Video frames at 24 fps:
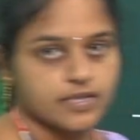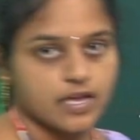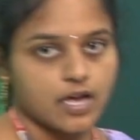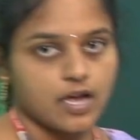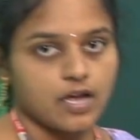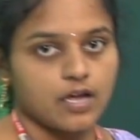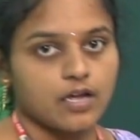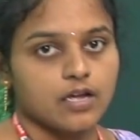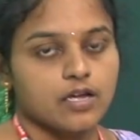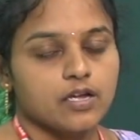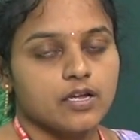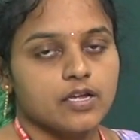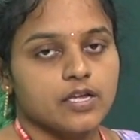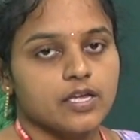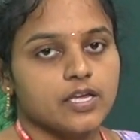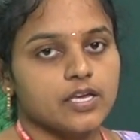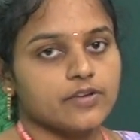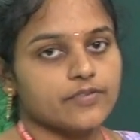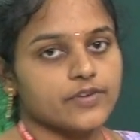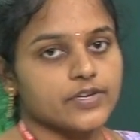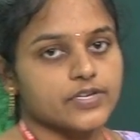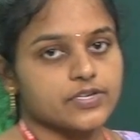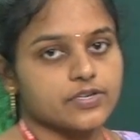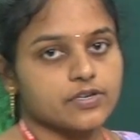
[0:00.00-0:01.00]
the
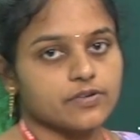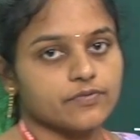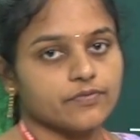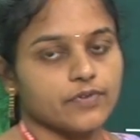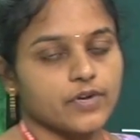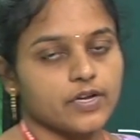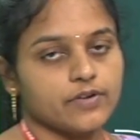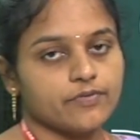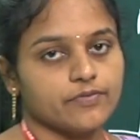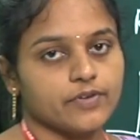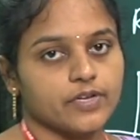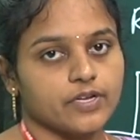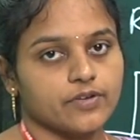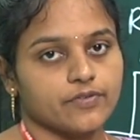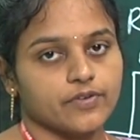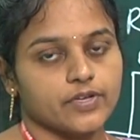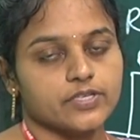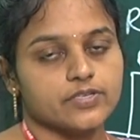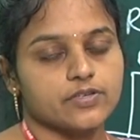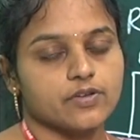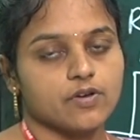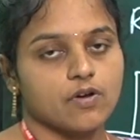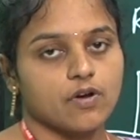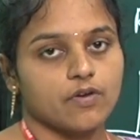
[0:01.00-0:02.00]
equation for
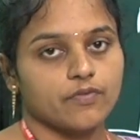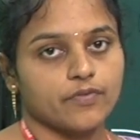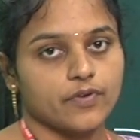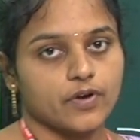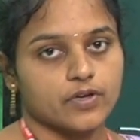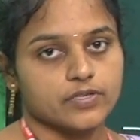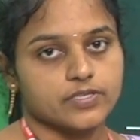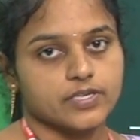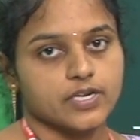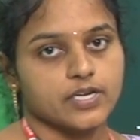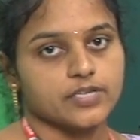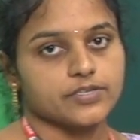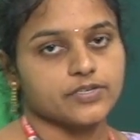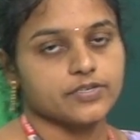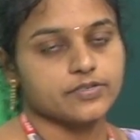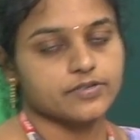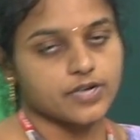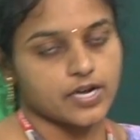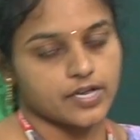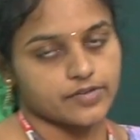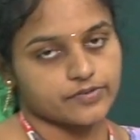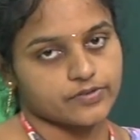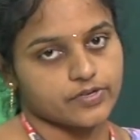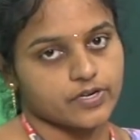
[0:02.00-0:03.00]
frequency of oscillations,
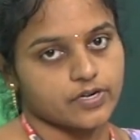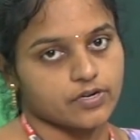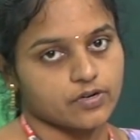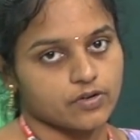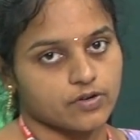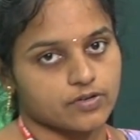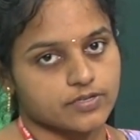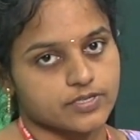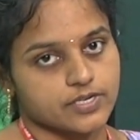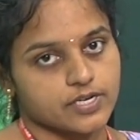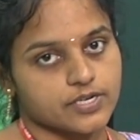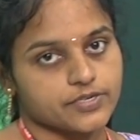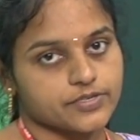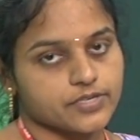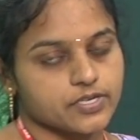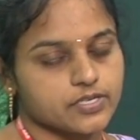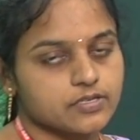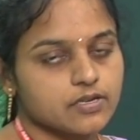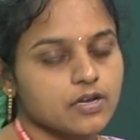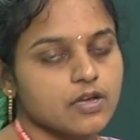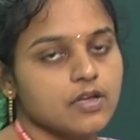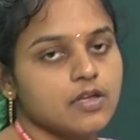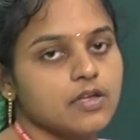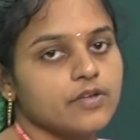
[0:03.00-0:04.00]
transient
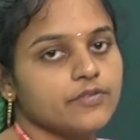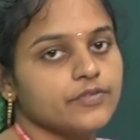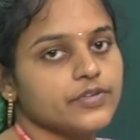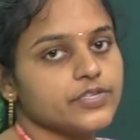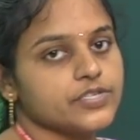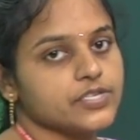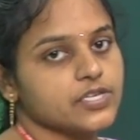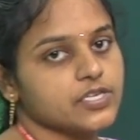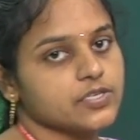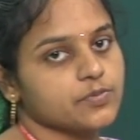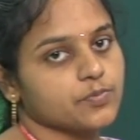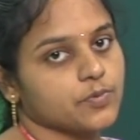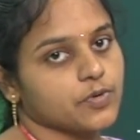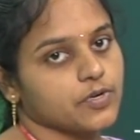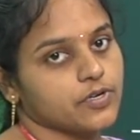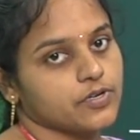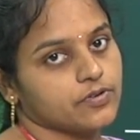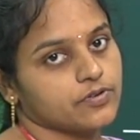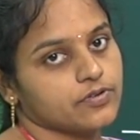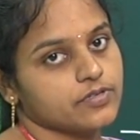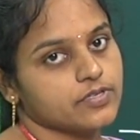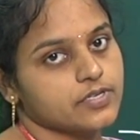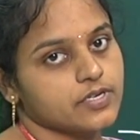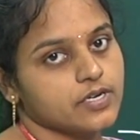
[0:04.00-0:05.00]
oscillations, which is
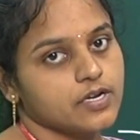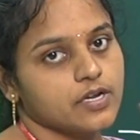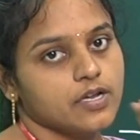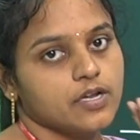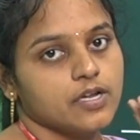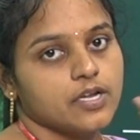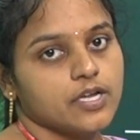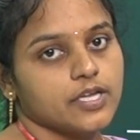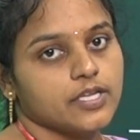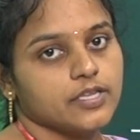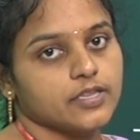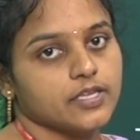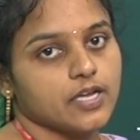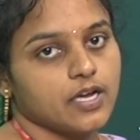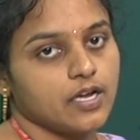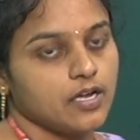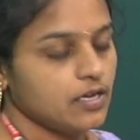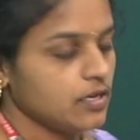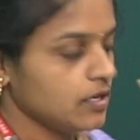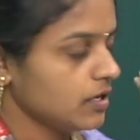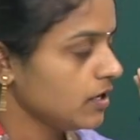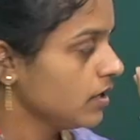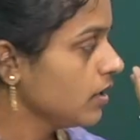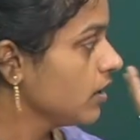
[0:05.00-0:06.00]
produced in the
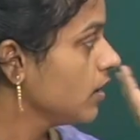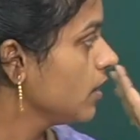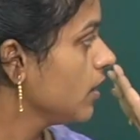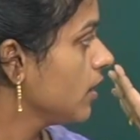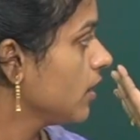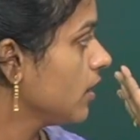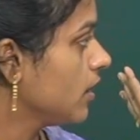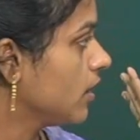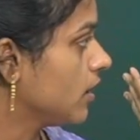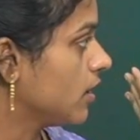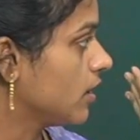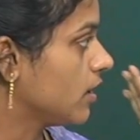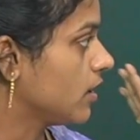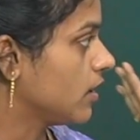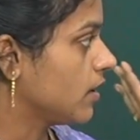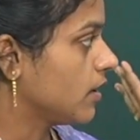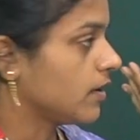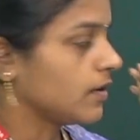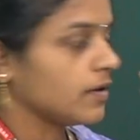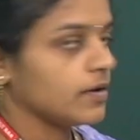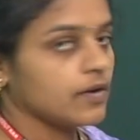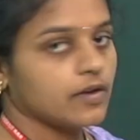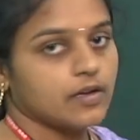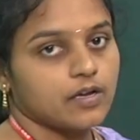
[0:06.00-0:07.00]

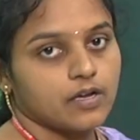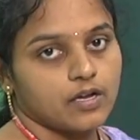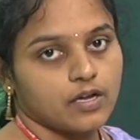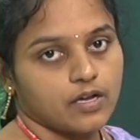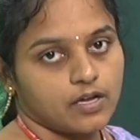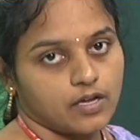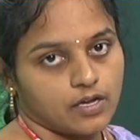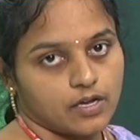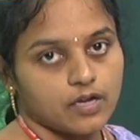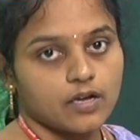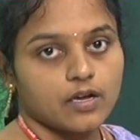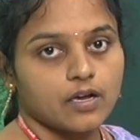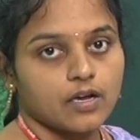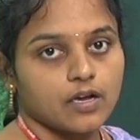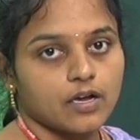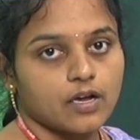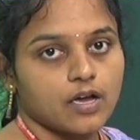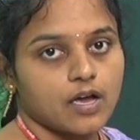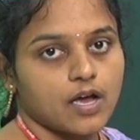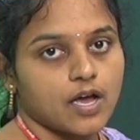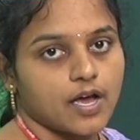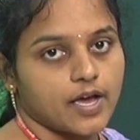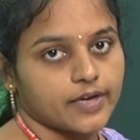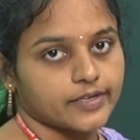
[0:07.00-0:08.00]

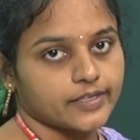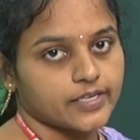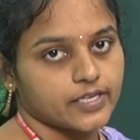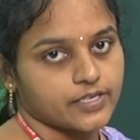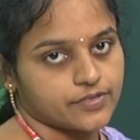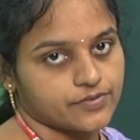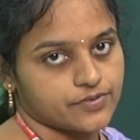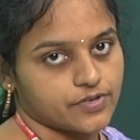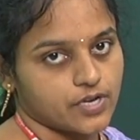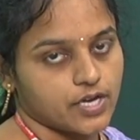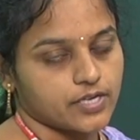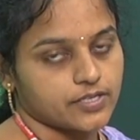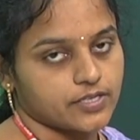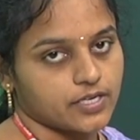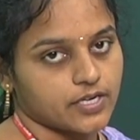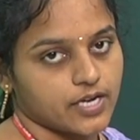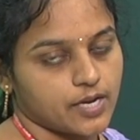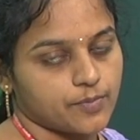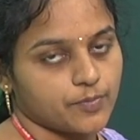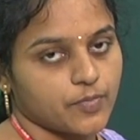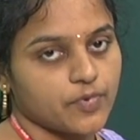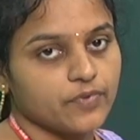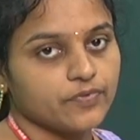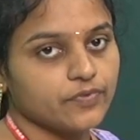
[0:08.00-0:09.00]
arc at the
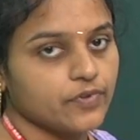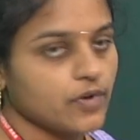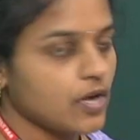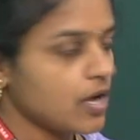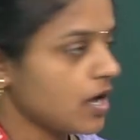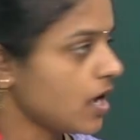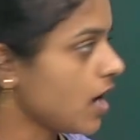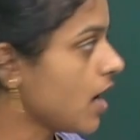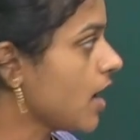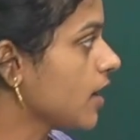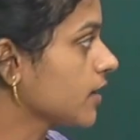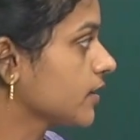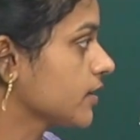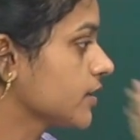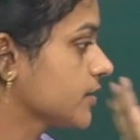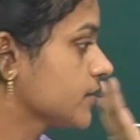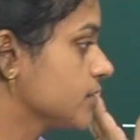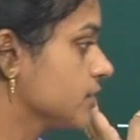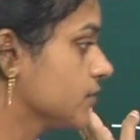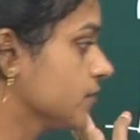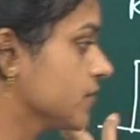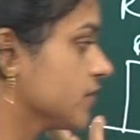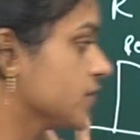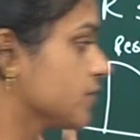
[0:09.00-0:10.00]
time of arc
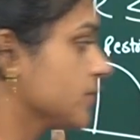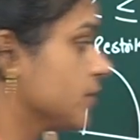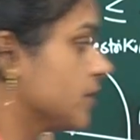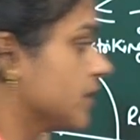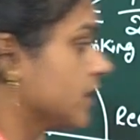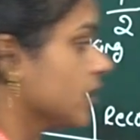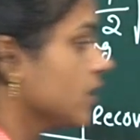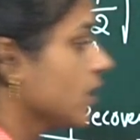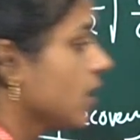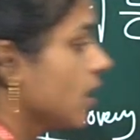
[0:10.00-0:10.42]
extinguishment.